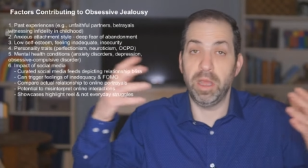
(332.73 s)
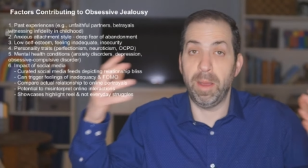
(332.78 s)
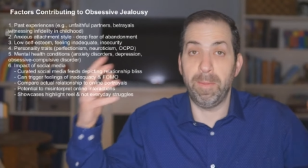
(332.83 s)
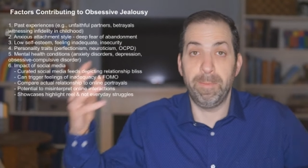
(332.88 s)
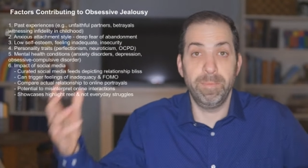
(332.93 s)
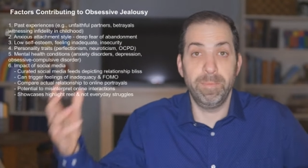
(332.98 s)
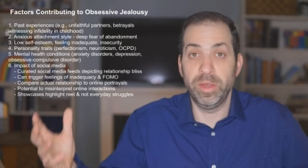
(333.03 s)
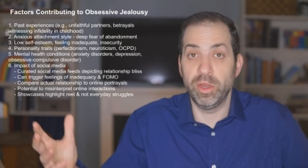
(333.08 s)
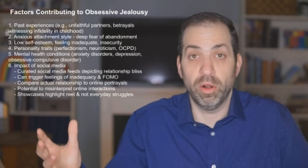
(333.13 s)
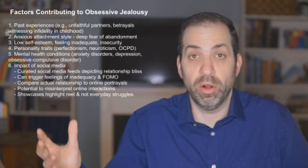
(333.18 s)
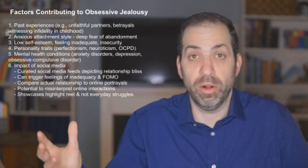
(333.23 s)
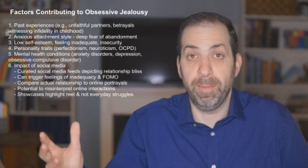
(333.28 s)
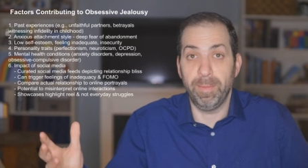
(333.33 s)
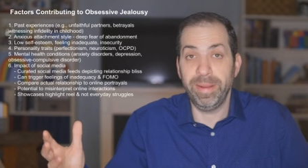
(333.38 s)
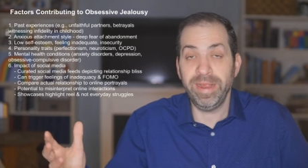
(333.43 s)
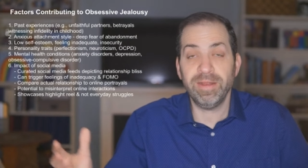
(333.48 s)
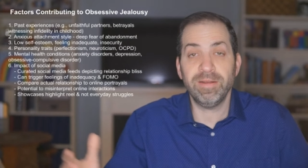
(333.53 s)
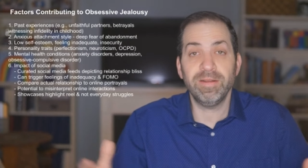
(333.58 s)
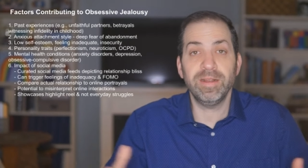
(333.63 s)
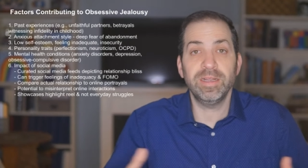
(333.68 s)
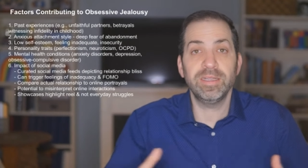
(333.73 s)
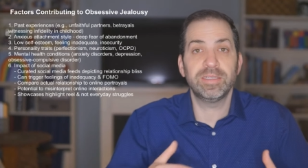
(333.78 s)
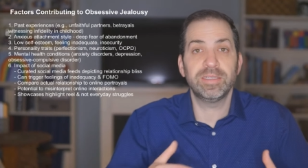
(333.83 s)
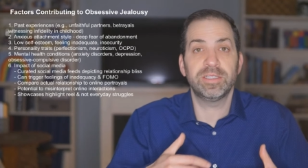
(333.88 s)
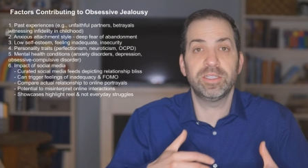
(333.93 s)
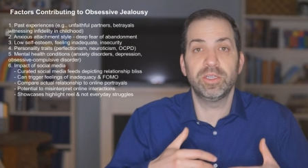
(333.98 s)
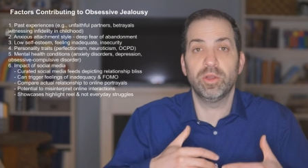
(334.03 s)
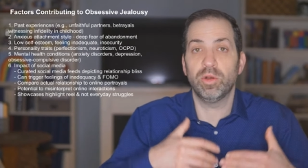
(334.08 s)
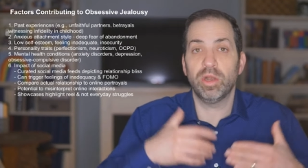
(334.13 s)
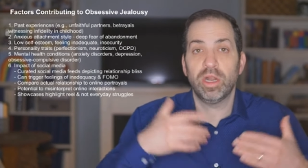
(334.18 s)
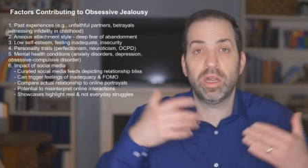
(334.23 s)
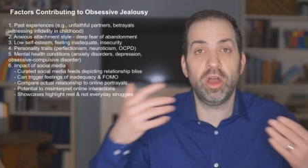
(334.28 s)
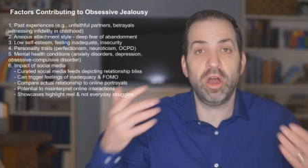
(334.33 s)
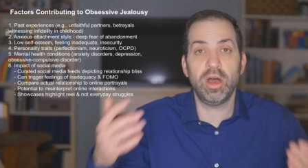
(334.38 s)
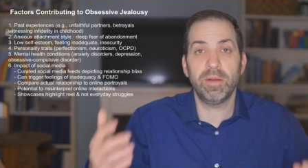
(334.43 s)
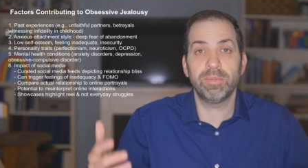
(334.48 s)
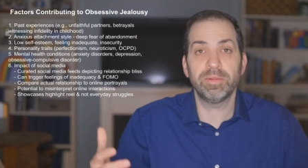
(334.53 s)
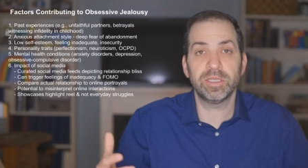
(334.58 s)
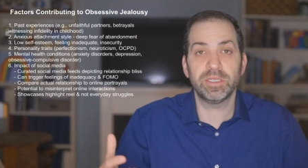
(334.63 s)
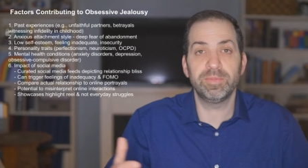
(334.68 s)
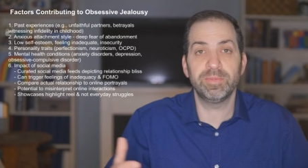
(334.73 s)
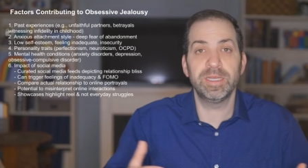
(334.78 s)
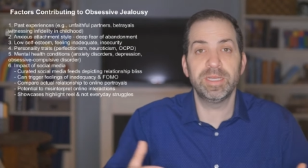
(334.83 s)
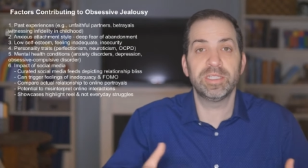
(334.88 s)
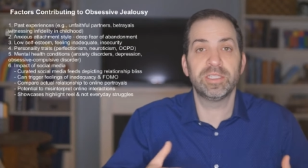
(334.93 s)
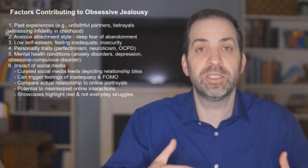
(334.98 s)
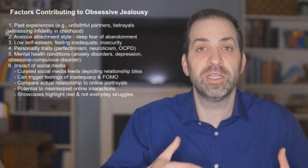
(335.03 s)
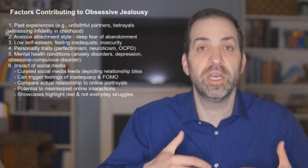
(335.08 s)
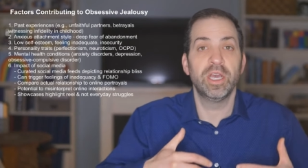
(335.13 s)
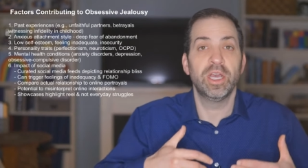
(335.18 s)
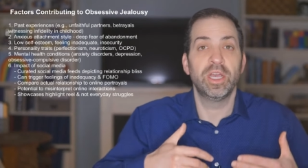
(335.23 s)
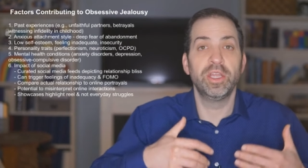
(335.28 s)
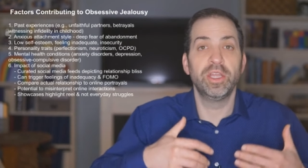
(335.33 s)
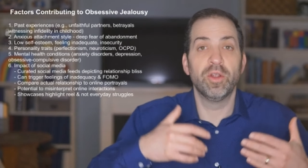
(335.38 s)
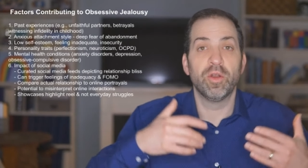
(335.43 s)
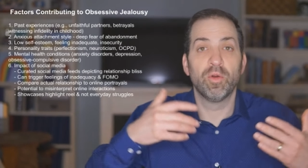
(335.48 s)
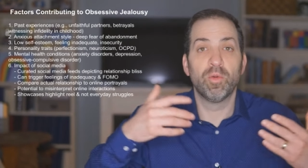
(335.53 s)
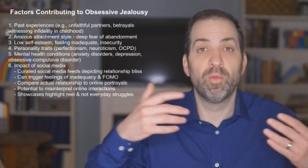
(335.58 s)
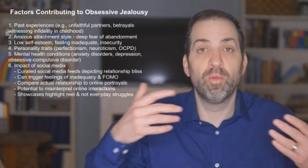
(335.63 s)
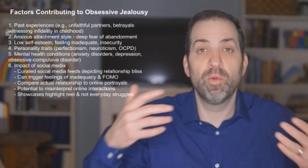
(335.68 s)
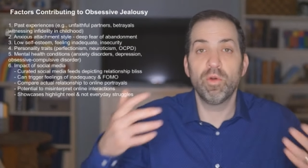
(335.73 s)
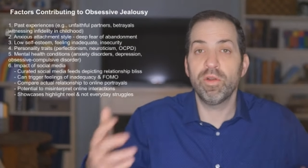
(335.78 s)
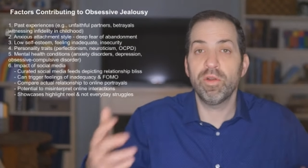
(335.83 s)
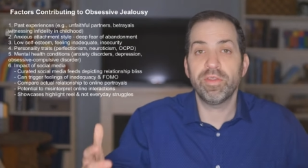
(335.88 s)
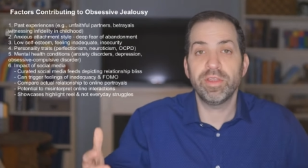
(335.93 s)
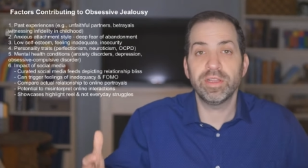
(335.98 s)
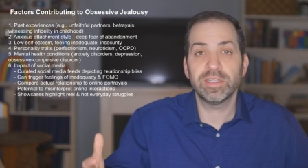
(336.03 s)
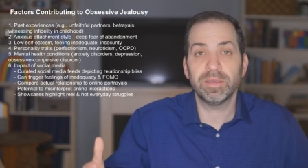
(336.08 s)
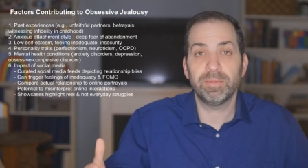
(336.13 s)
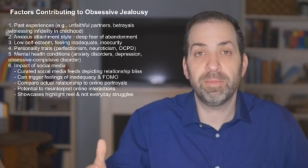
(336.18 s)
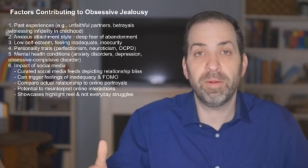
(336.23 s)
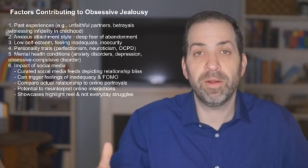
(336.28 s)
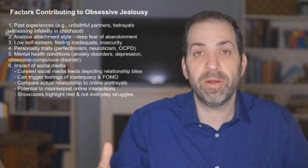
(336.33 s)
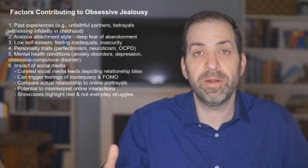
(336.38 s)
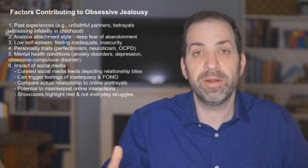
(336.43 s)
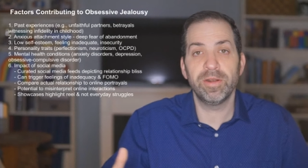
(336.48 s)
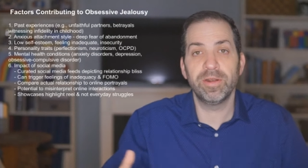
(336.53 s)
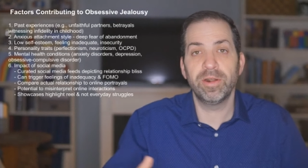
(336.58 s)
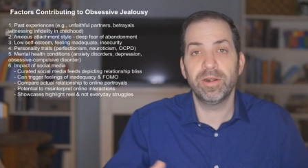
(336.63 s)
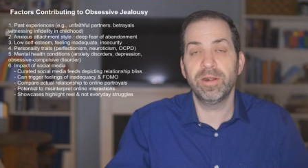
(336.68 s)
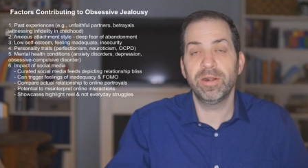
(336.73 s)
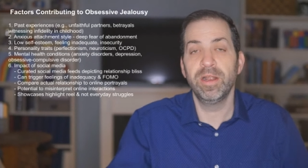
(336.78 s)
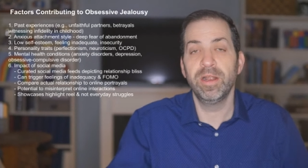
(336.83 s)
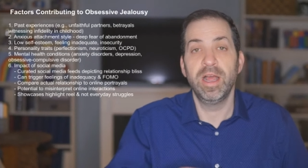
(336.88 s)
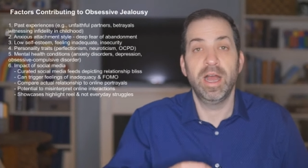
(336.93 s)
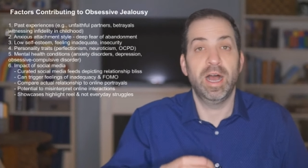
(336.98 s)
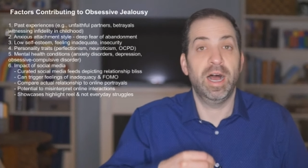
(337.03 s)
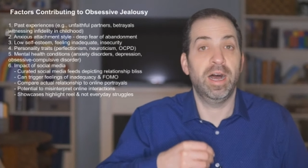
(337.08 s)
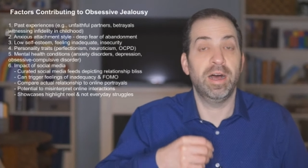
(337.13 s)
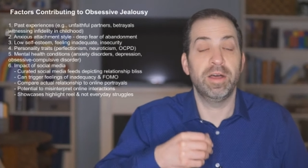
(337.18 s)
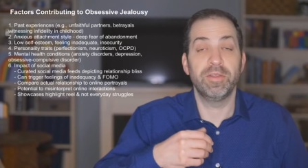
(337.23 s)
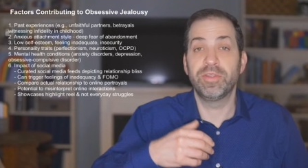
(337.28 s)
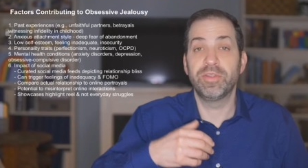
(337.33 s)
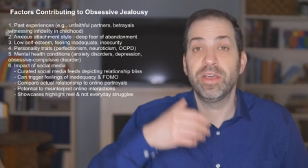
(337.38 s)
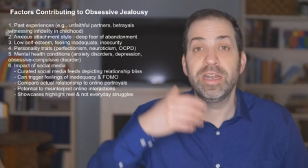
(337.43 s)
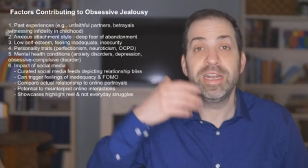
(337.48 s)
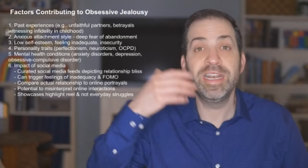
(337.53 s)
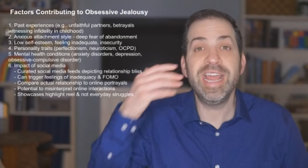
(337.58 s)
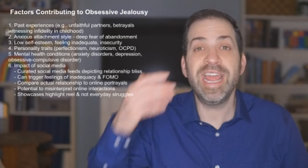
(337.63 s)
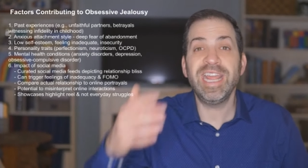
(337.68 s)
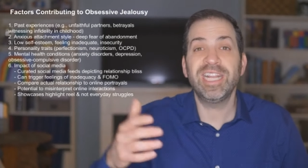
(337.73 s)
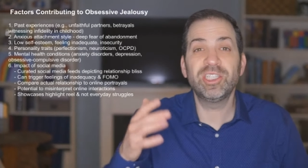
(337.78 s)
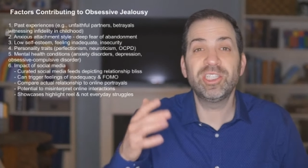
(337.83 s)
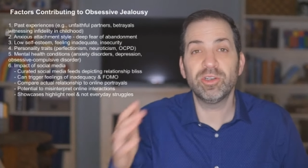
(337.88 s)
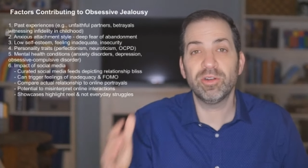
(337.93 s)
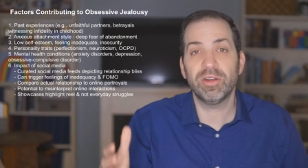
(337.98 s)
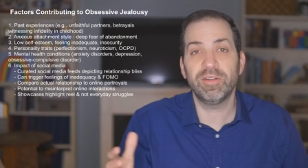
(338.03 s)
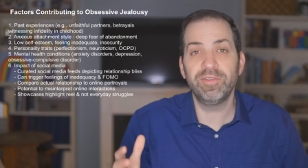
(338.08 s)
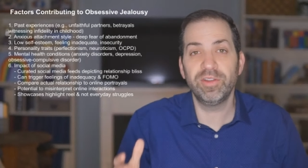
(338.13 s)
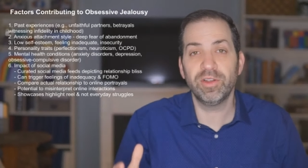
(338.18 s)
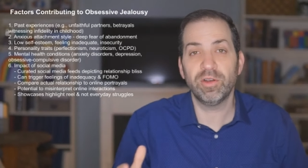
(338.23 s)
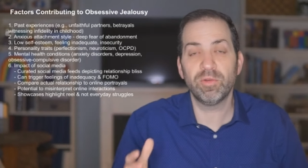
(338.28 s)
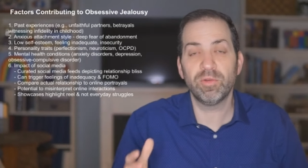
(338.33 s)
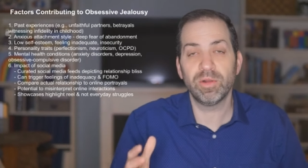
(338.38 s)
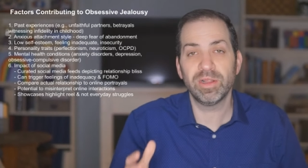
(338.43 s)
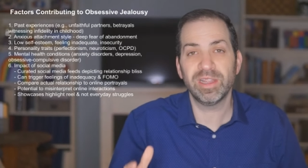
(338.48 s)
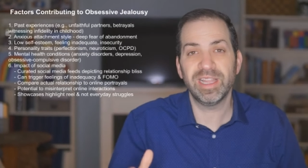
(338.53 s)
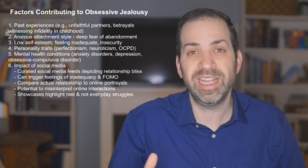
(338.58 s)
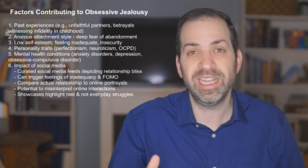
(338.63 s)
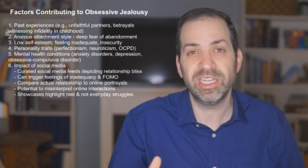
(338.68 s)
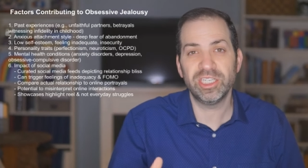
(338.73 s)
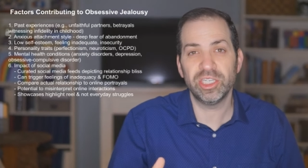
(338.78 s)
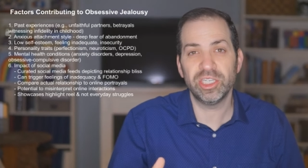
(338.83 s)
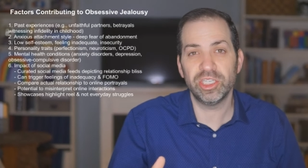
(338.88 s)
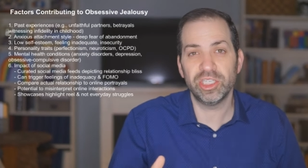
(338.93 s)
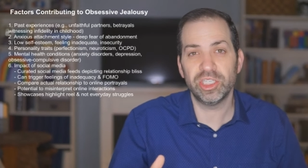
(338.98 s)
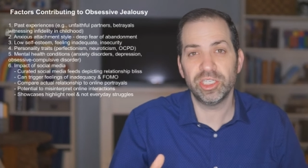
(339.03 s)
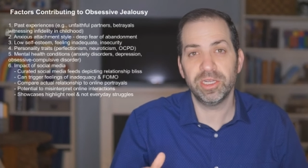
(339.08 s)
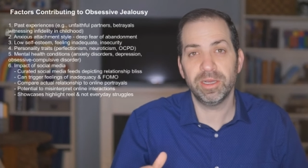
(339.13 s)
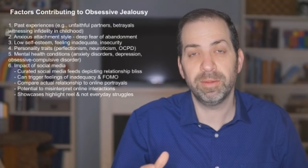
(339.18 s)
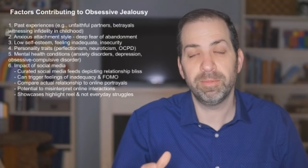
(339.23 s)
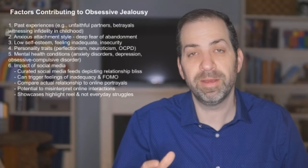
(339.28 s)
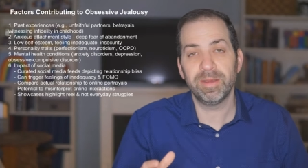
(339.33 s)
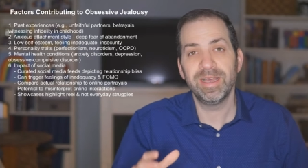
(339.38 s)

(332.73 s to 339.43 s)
your appearance, your accomplishments, your worth as a partner, uh, the nature of your relationship.